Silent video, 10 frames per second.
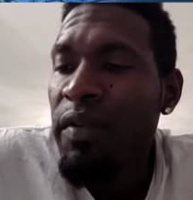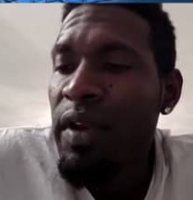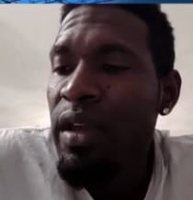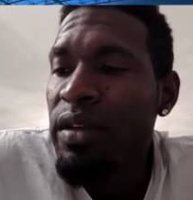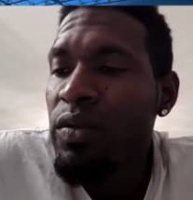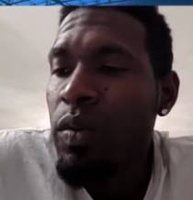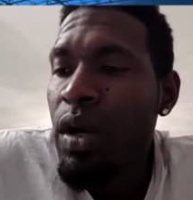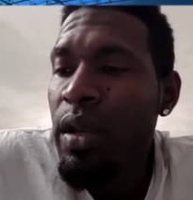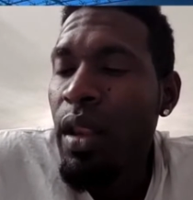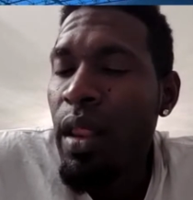Cavaliers
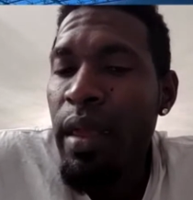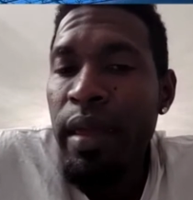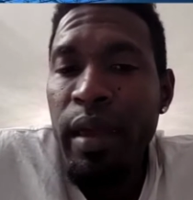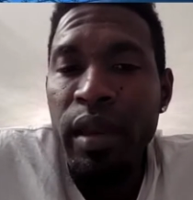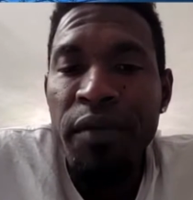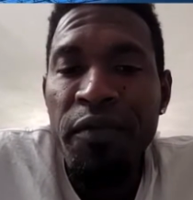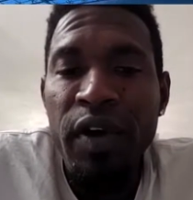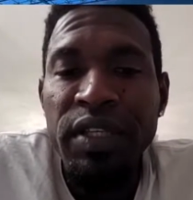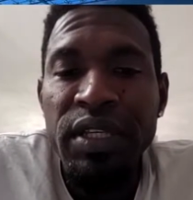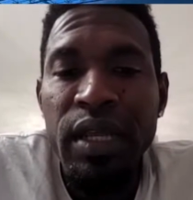one, and
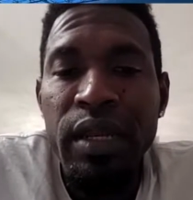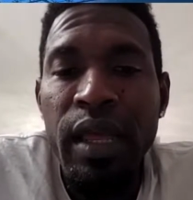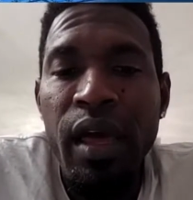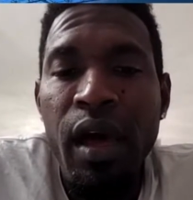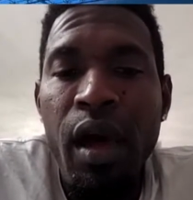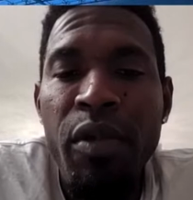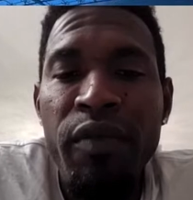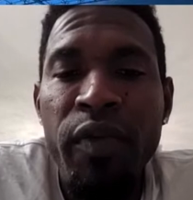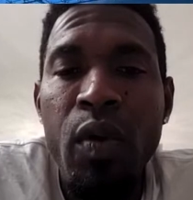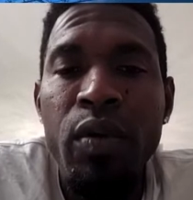unfortunately,
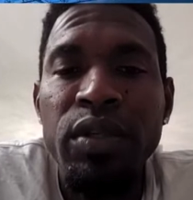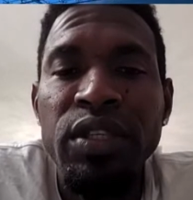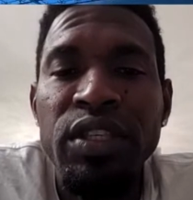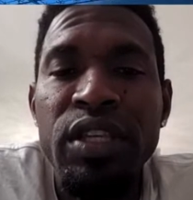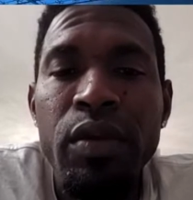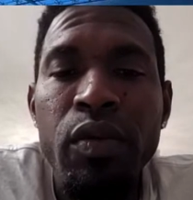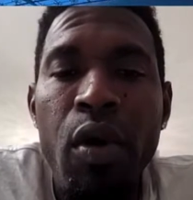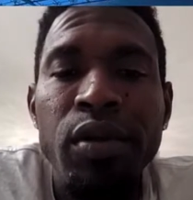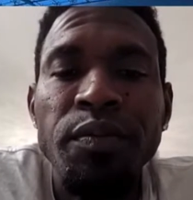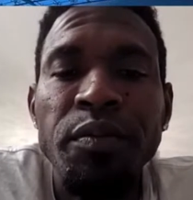Harborview
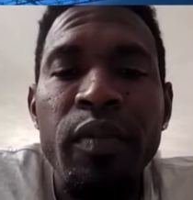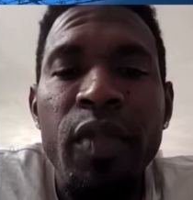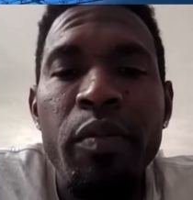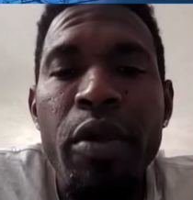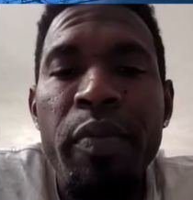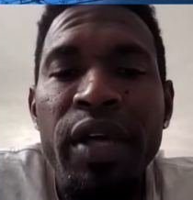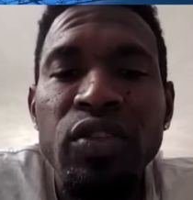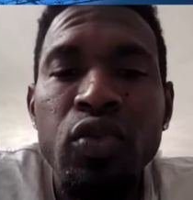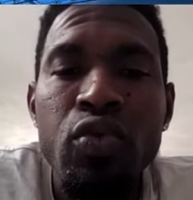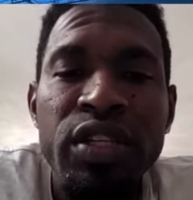zero. People,
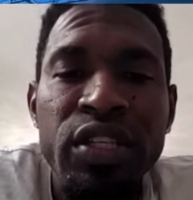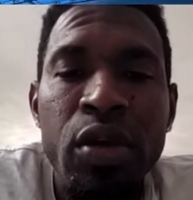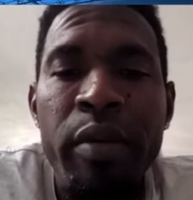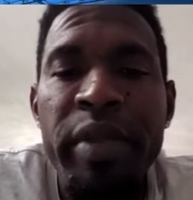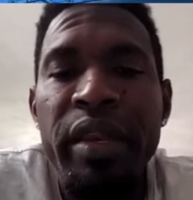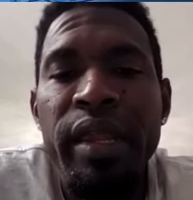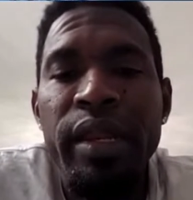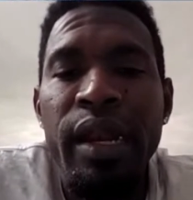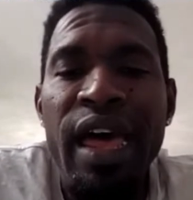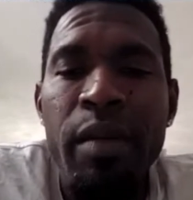as soon as they come in,
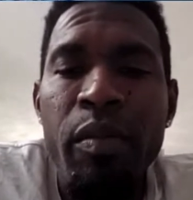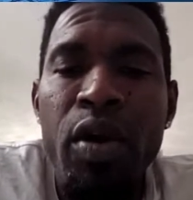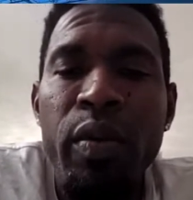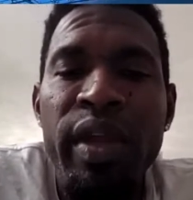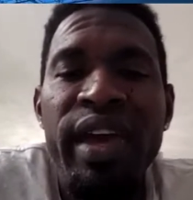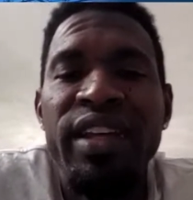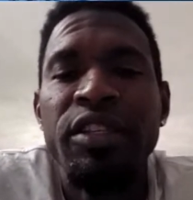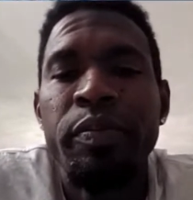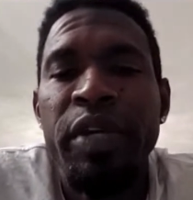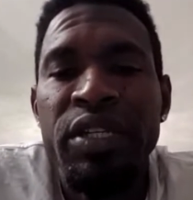hit the like button. We got
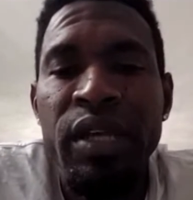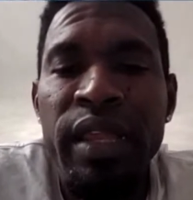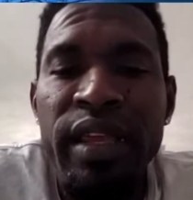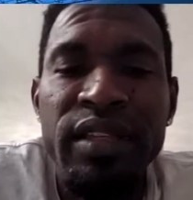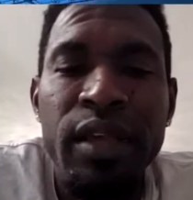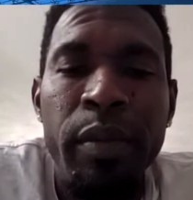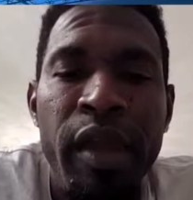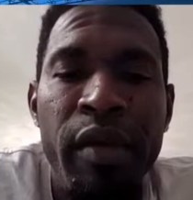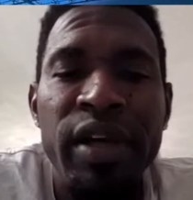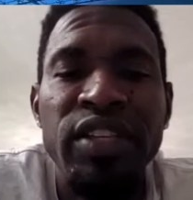a special
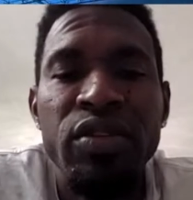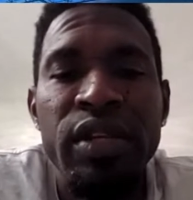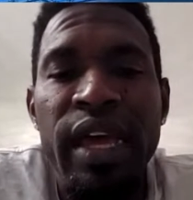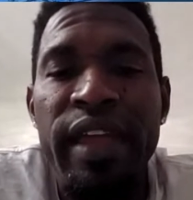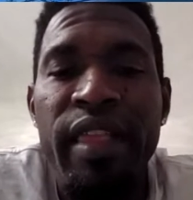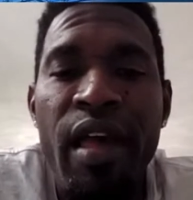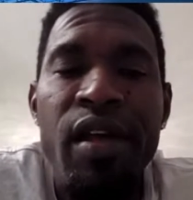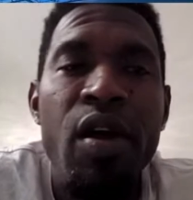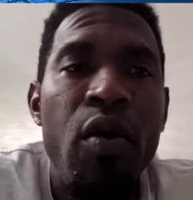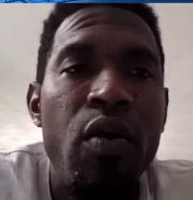appearance tonight.
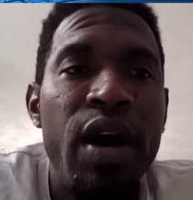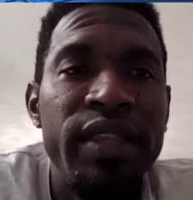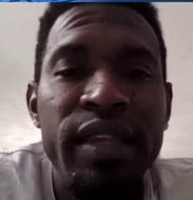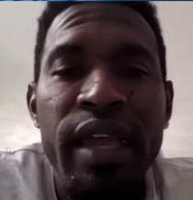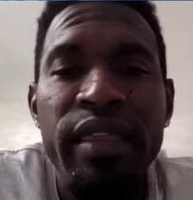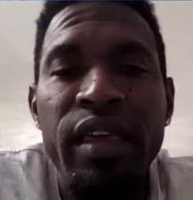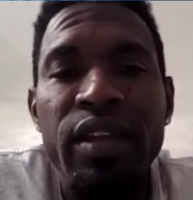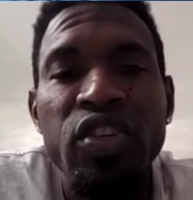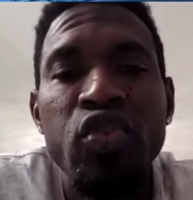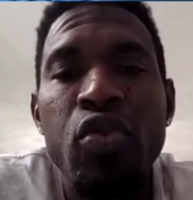Want to
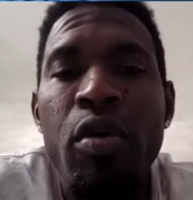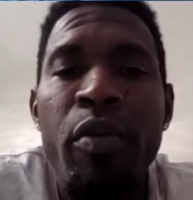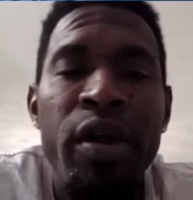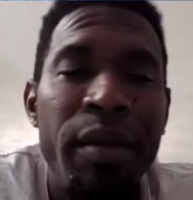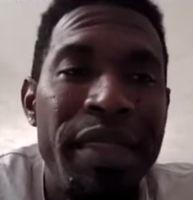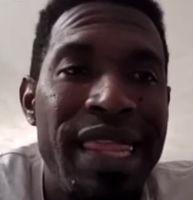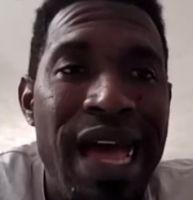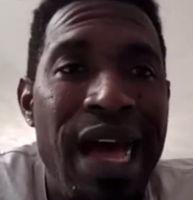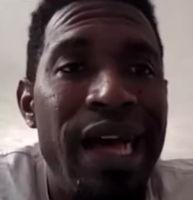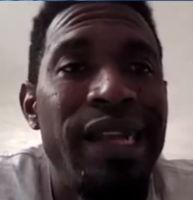enter the show, but
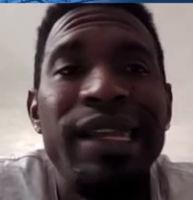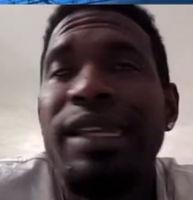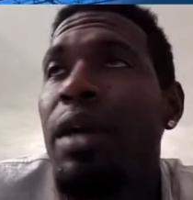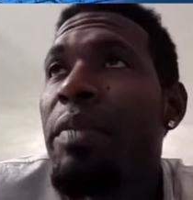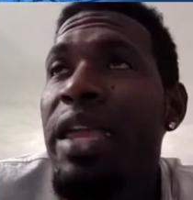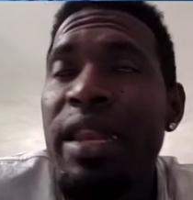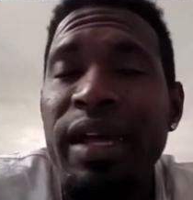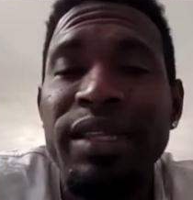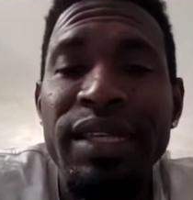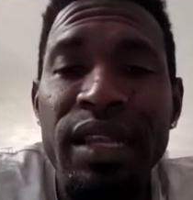nah, I
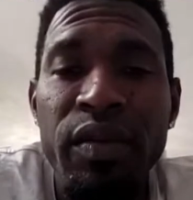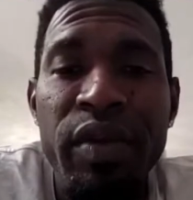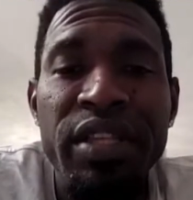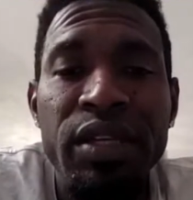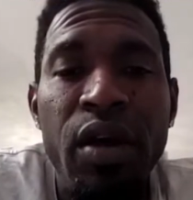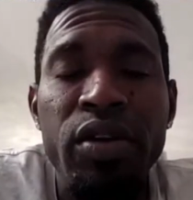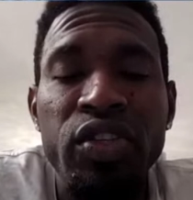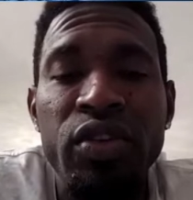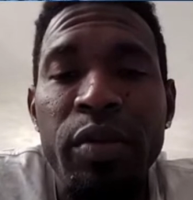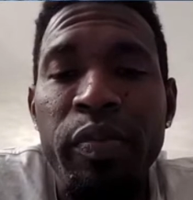mean, until it reach a
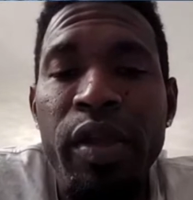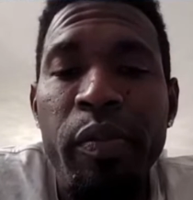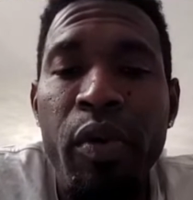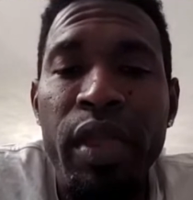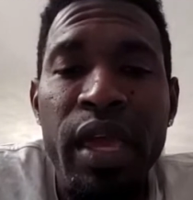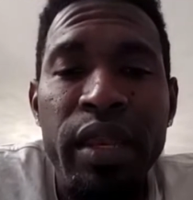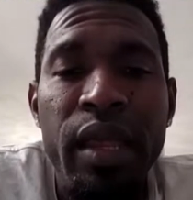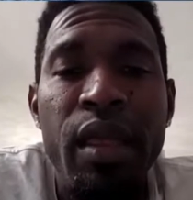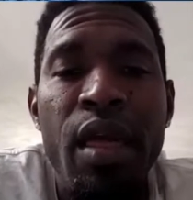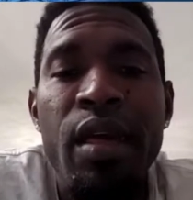hundred people,
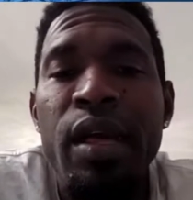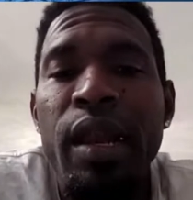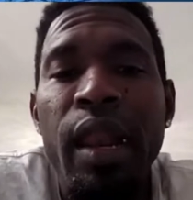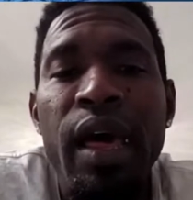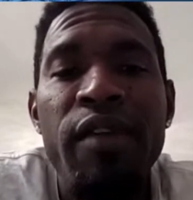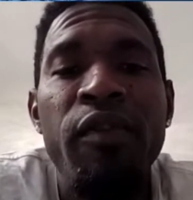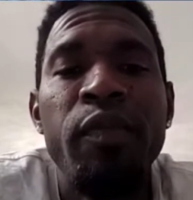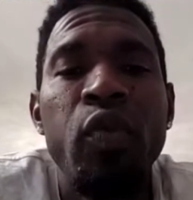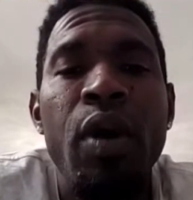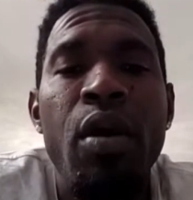get the
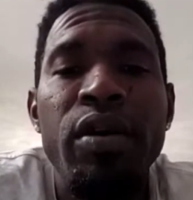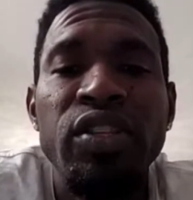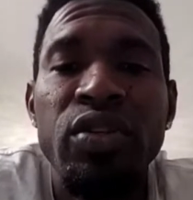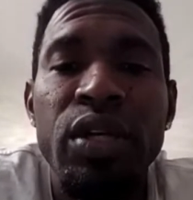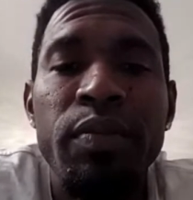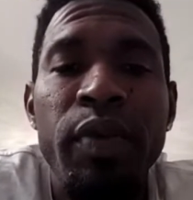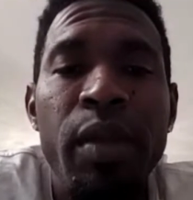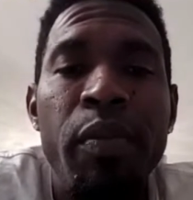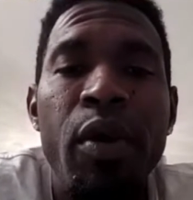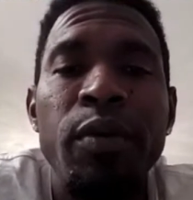live up to a hundred
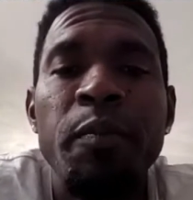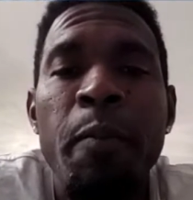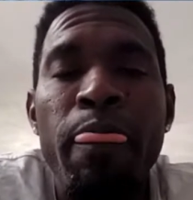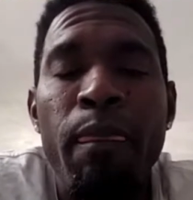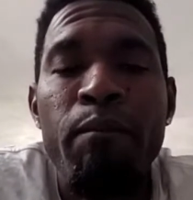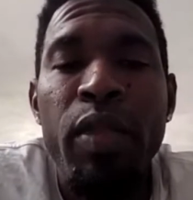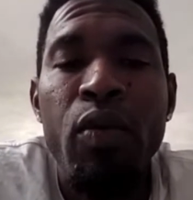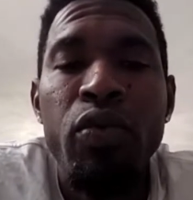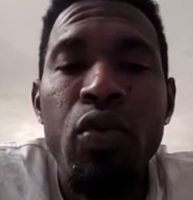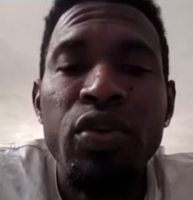people.
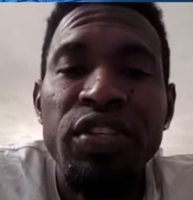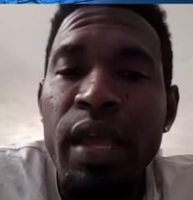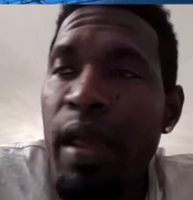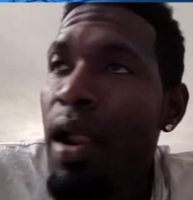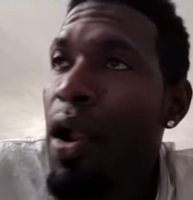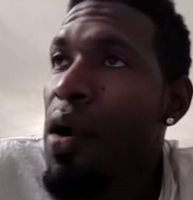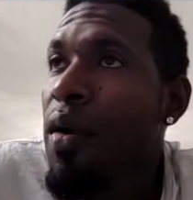No set.